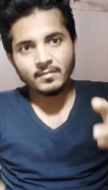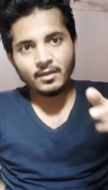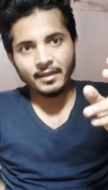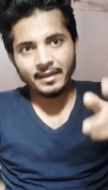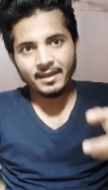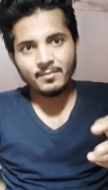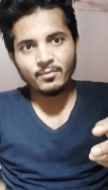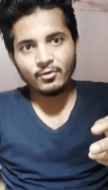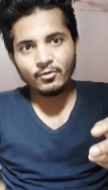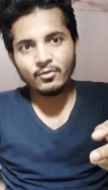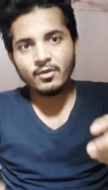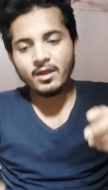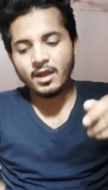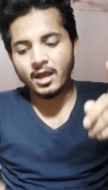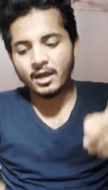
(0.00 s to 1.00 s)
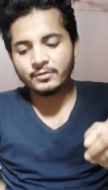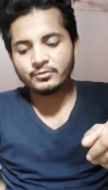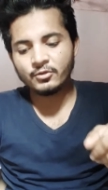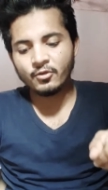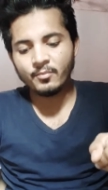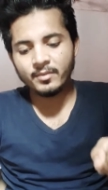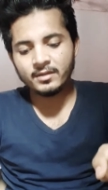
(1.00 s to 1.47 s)
Hey bro, how's
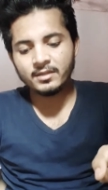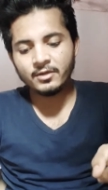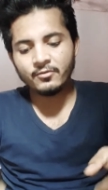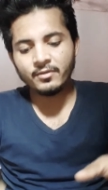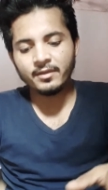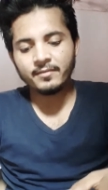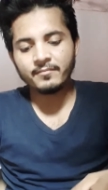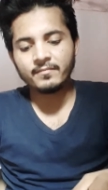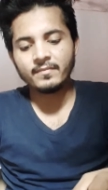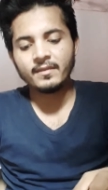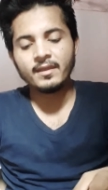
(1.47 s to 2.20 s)
your brother doing?